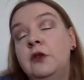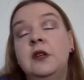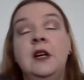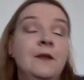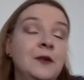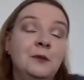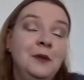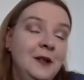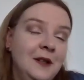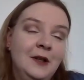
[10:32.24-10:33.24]
don't have to
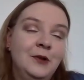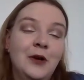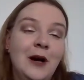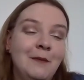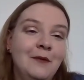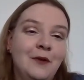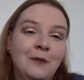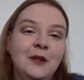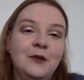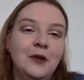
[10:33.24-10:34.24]
be a drama
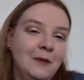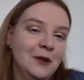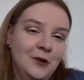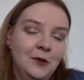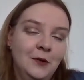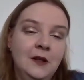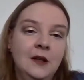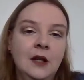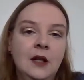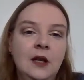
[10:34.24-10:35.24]
from the drama
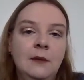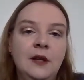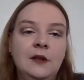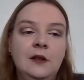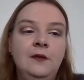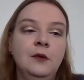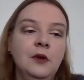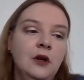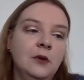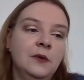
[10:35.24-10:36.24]
genre. But if you
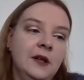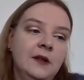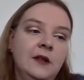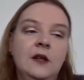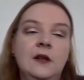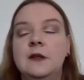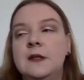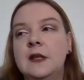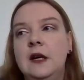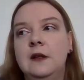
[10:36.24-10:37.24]
know that
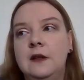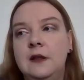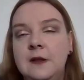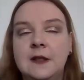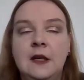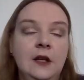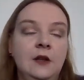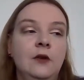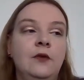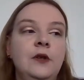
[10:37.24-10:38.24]
this
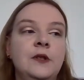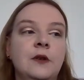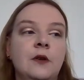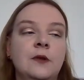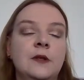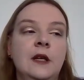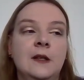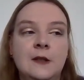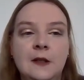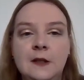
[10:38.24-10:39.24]
kind of resource
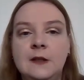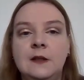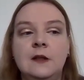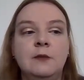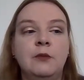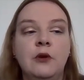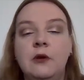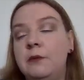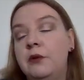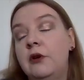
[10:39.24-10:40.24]
exists, this
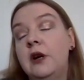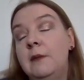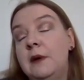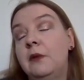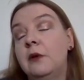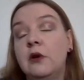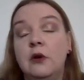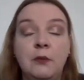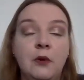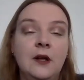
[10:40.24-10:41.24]
programmable
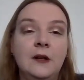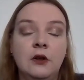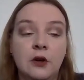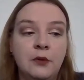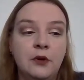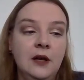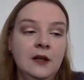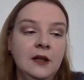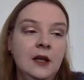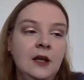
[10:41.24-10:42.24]

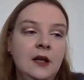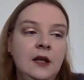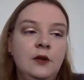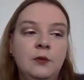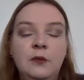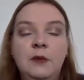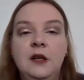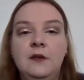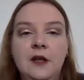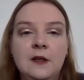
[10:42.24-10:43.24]
corpora, it would be
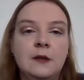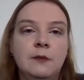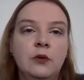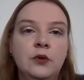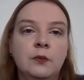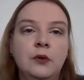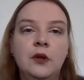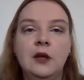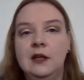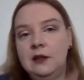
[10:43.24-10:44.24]
advisable to
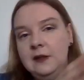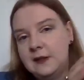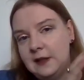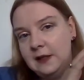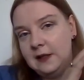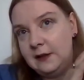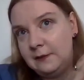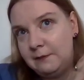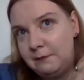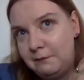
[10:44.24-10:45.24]
put at least
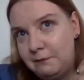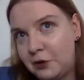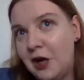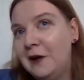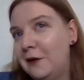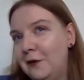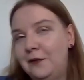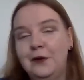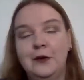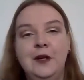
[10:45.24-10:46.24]
a chunk
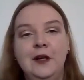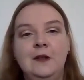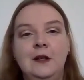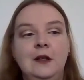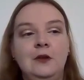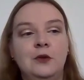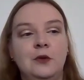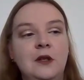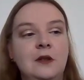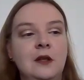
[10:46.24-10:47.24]
of your data
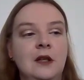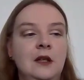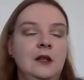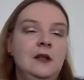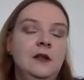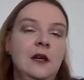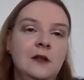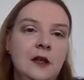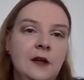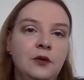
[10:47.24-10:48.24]
into it. It
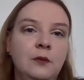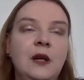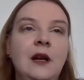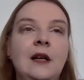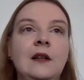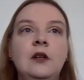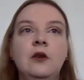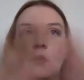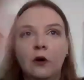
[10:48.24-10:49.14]
doesn't have to be like the